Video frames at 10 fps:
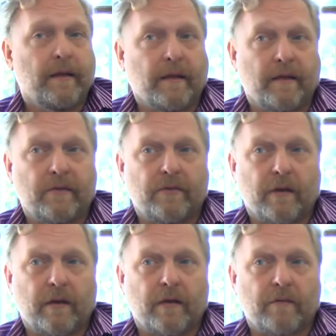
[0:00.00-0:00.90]
is
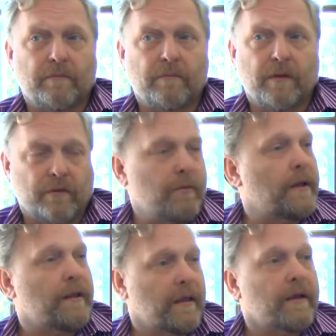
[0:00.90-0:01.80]
uh, in
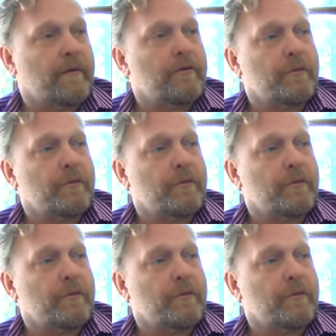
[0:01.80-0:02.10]
Tibetan language,